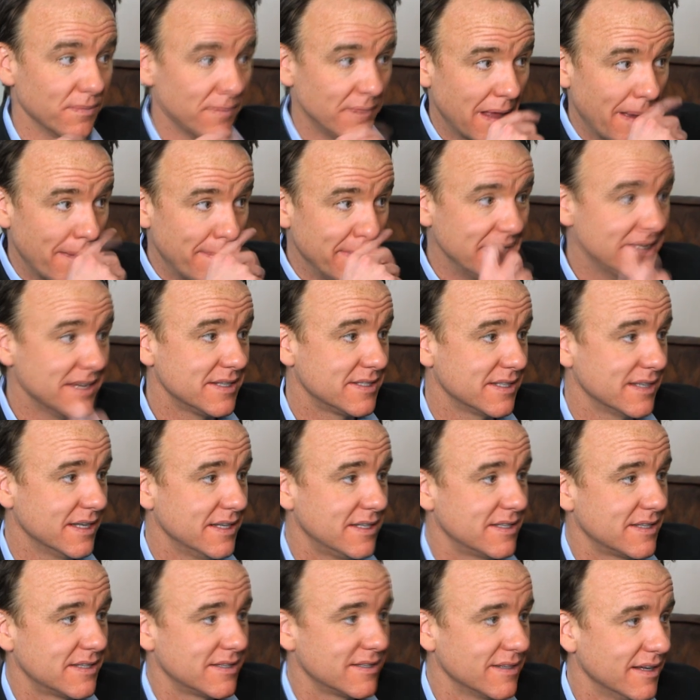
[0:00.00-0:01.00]
I mean, it's
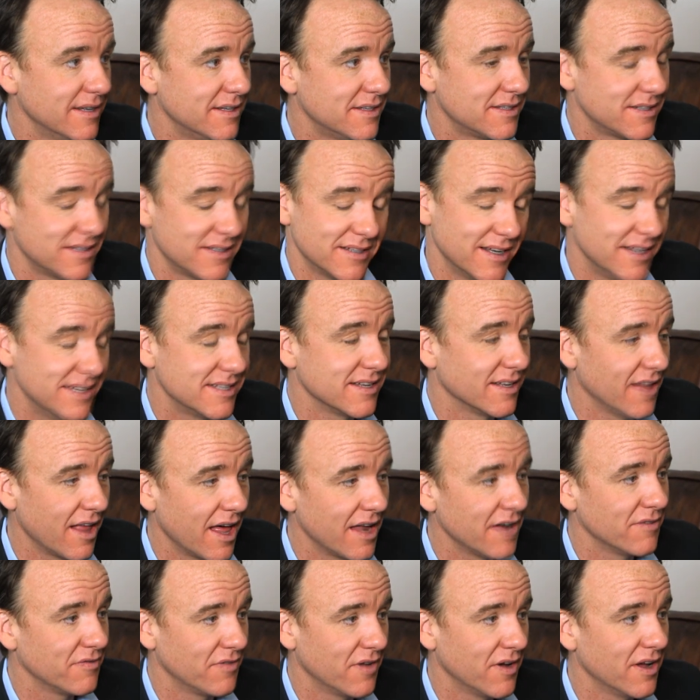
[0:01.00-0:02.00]
it's it's it's a lot of